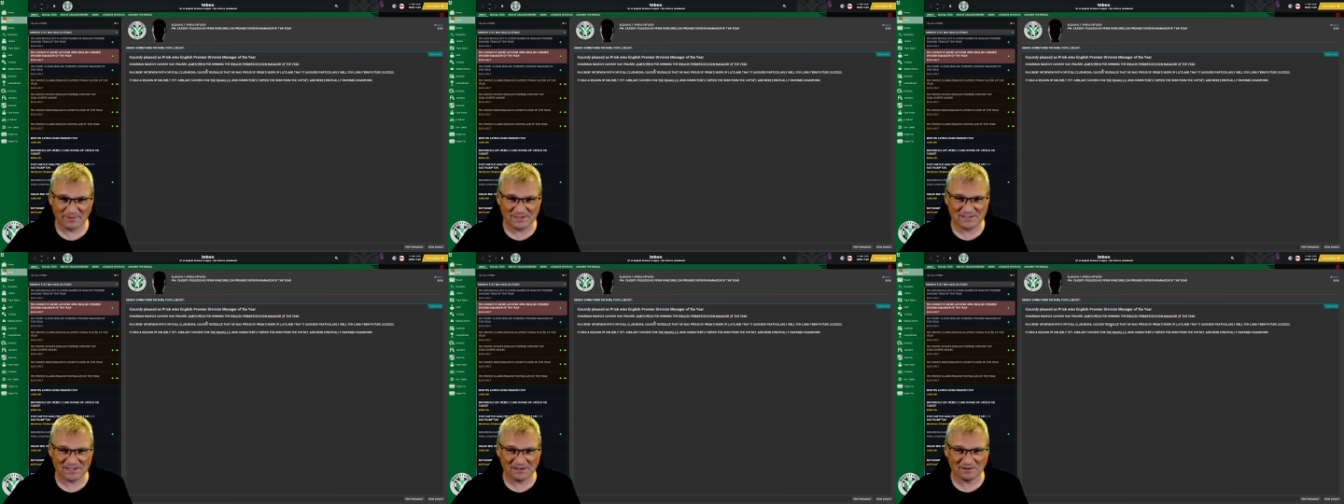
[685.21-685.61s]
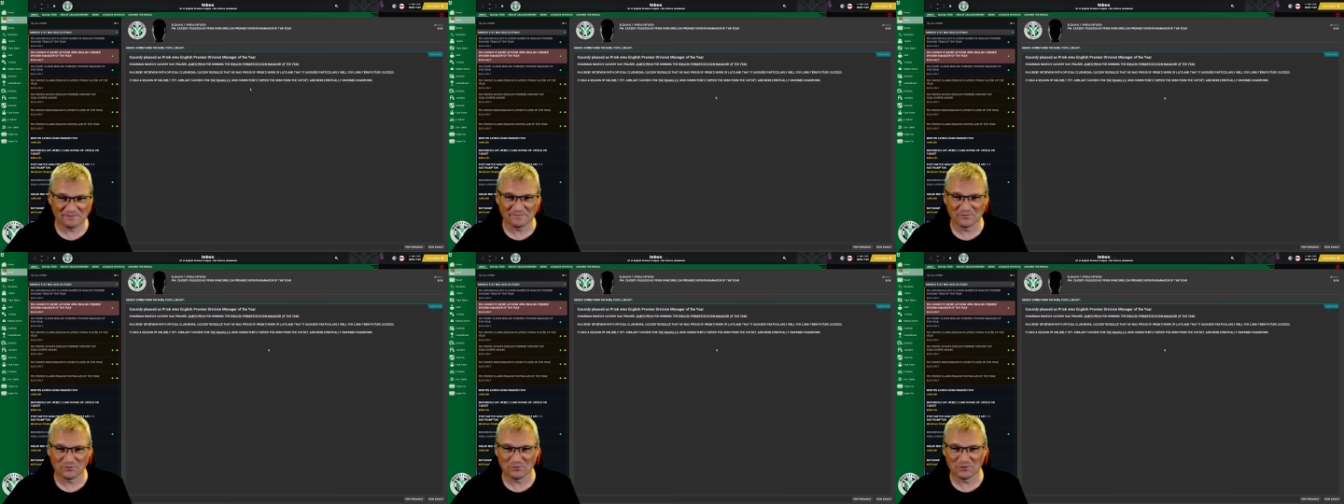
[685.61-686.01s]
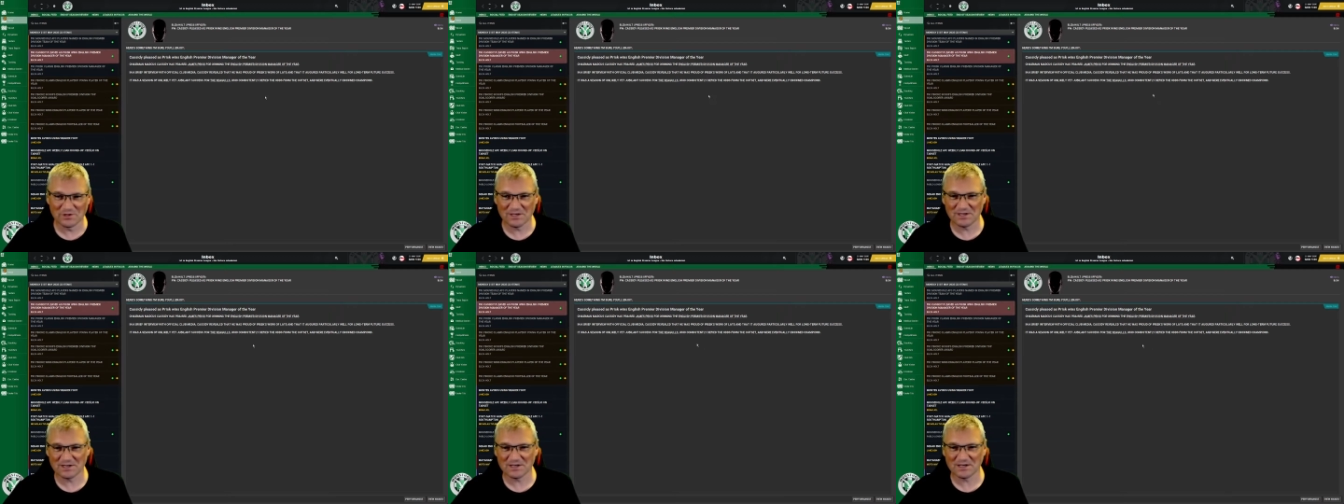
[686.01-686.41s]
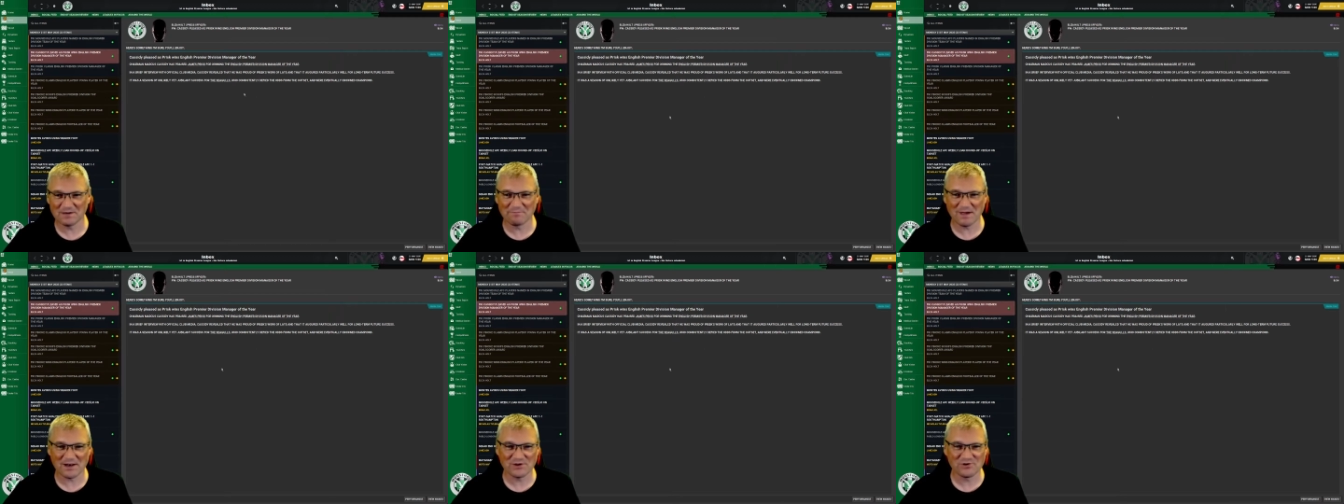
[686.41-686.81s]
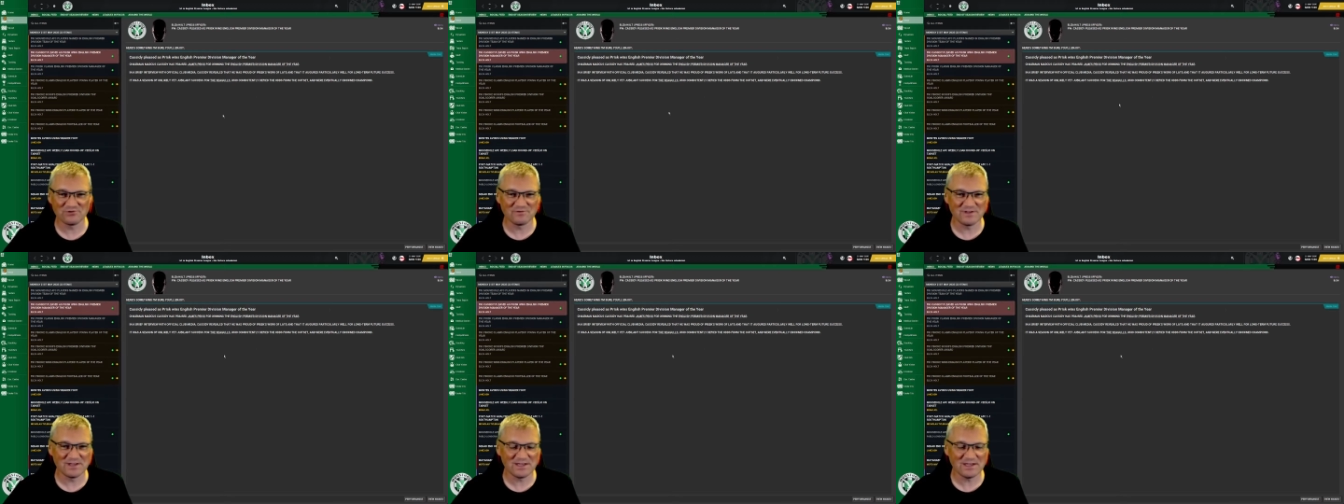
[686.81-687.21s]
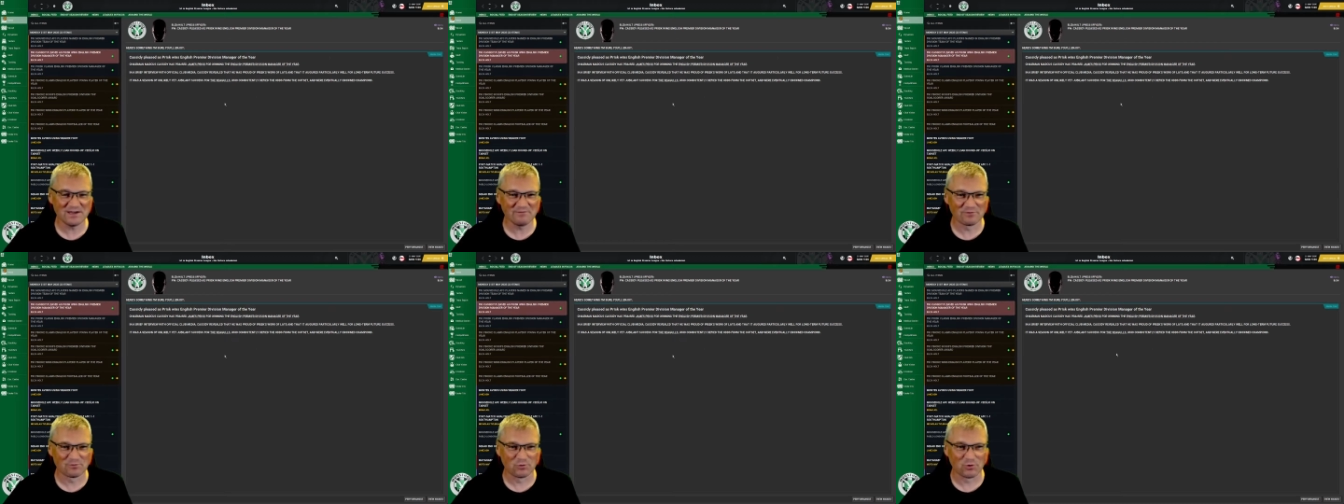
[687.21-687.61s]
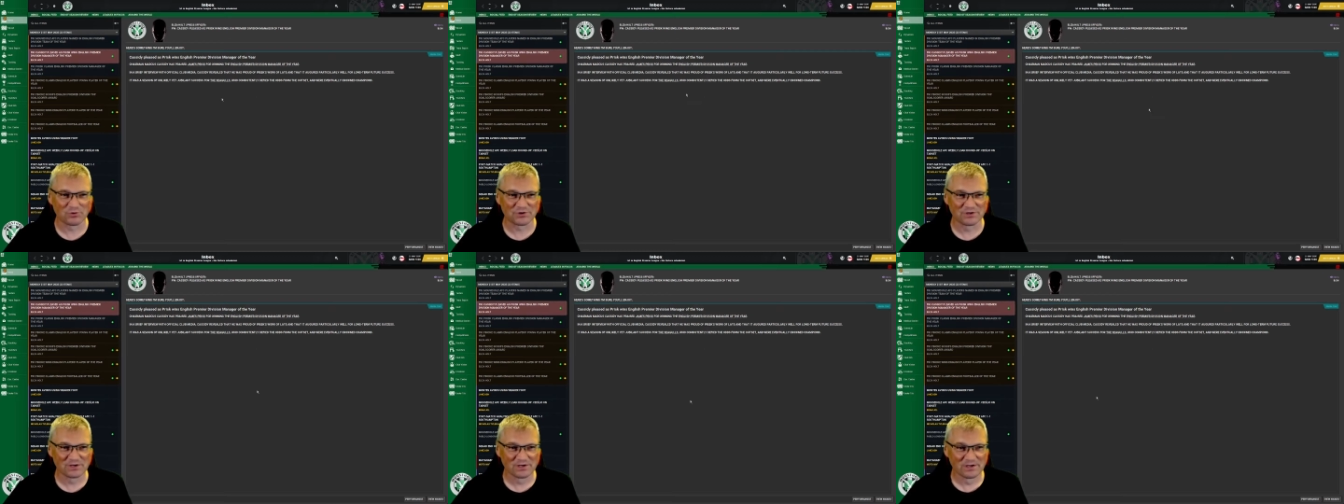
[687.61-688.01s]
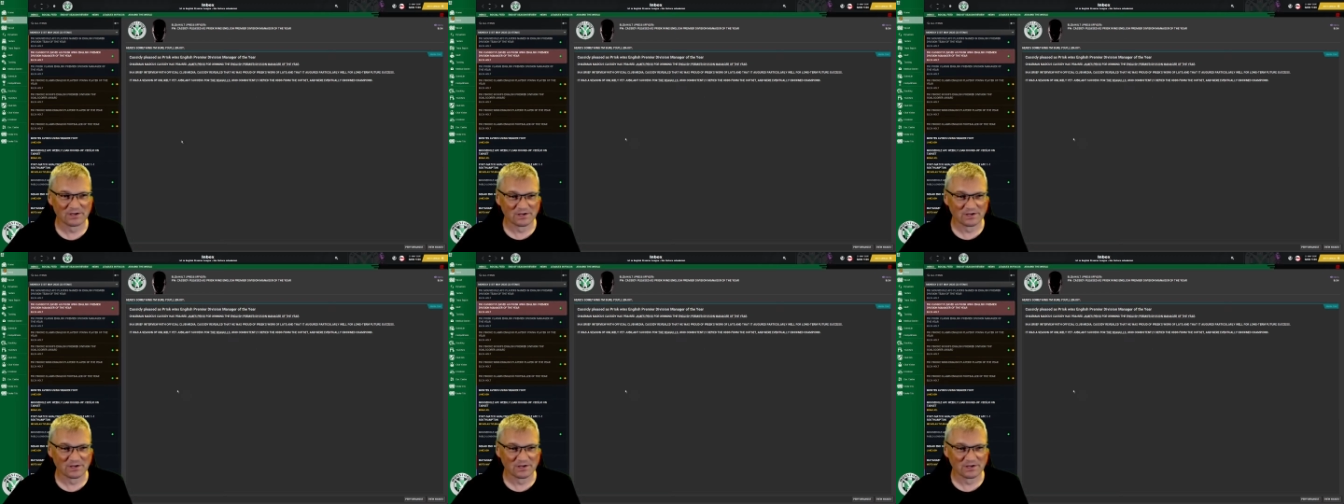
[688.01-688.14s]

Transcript: myself for the uh, Manager of the Year award.